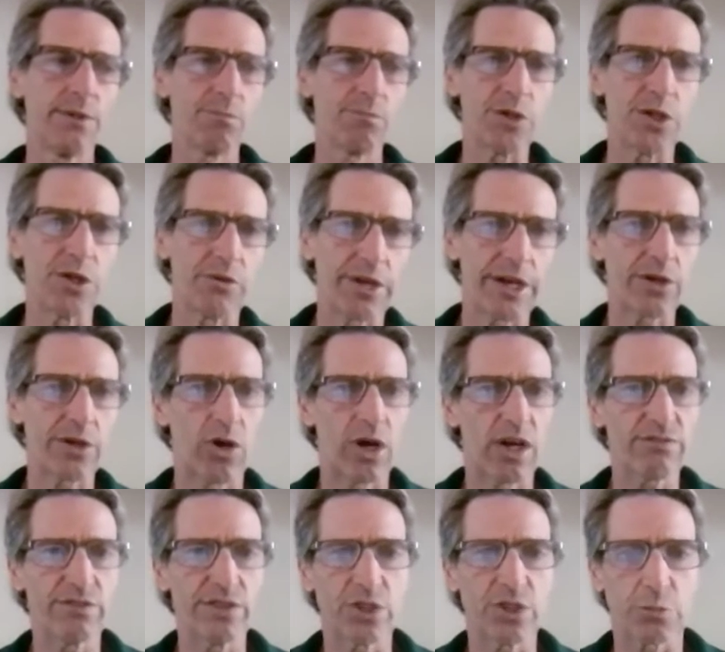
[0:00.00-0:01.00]
that
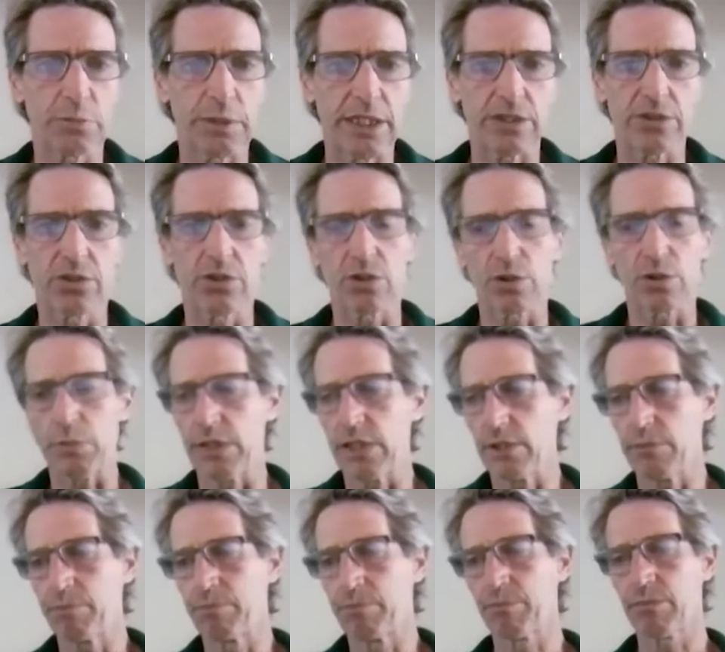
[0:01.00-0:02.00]
office space took
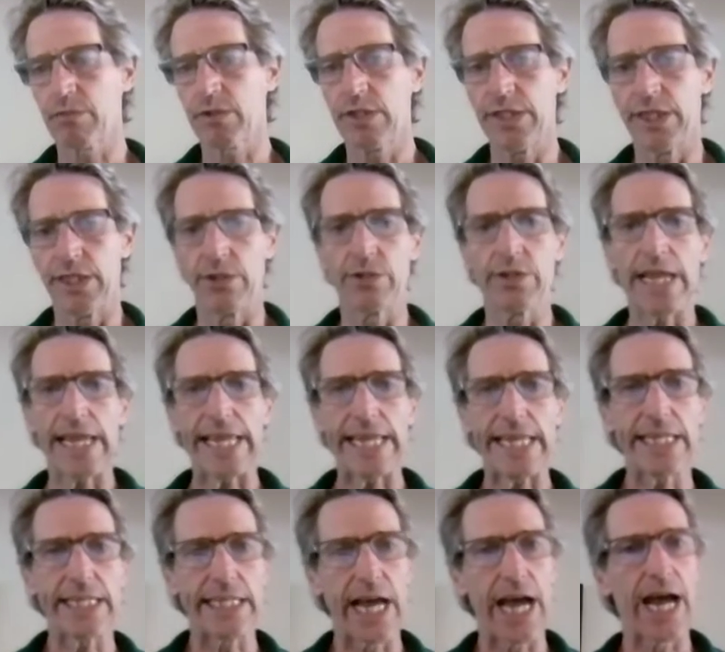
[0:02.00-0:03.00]
me,
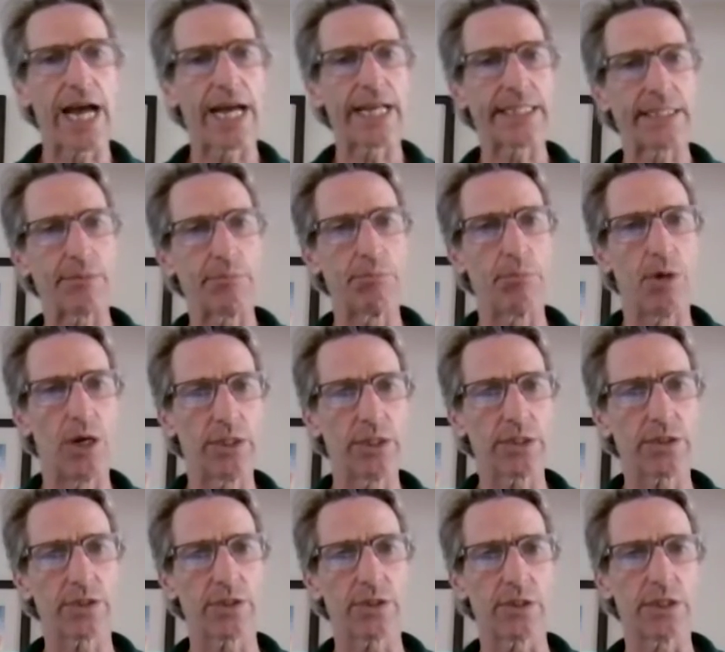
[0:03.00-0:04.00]
8-9
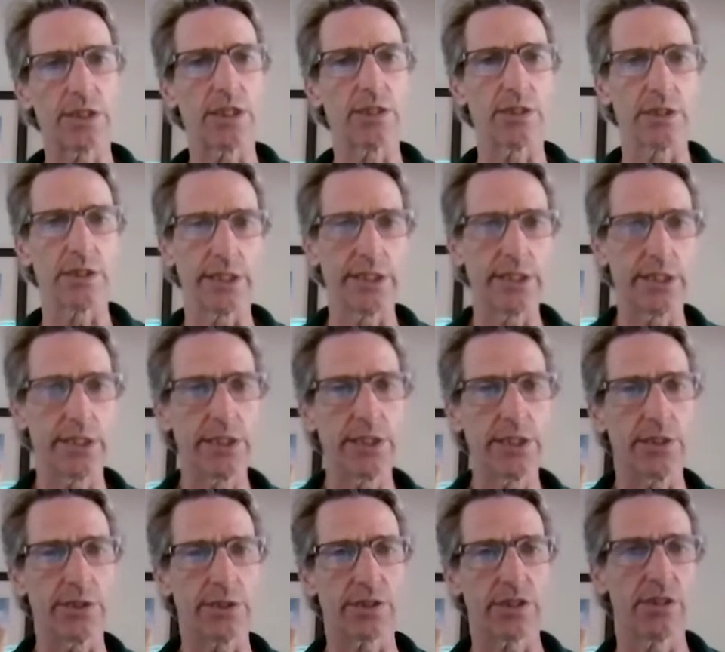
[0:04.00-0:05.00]
months or a
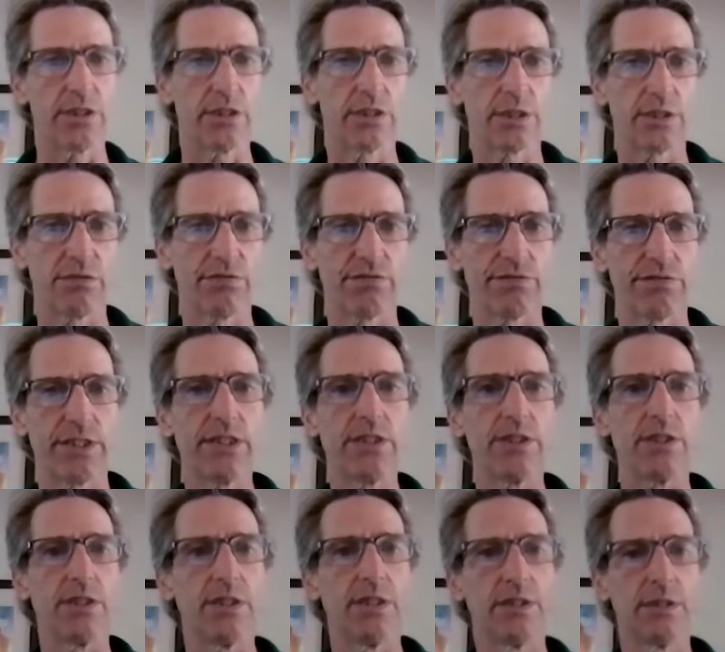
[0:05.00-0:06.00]
year to
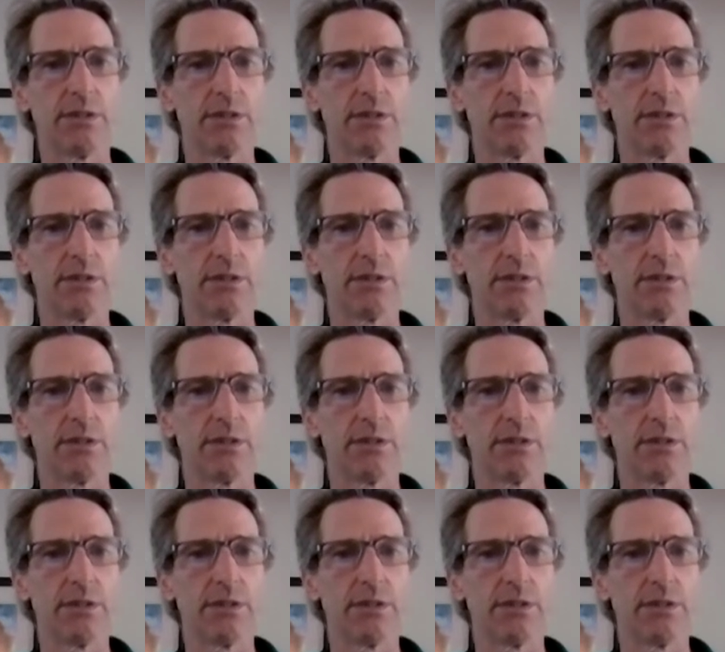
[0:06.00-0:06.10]
fill.